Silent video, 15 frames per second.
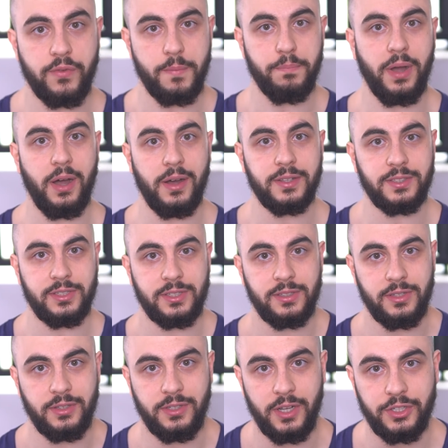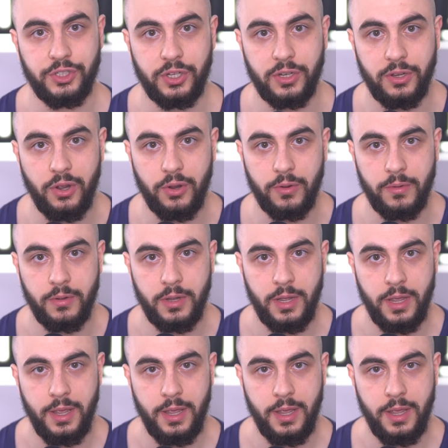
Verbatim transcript: from pauses to touch and go,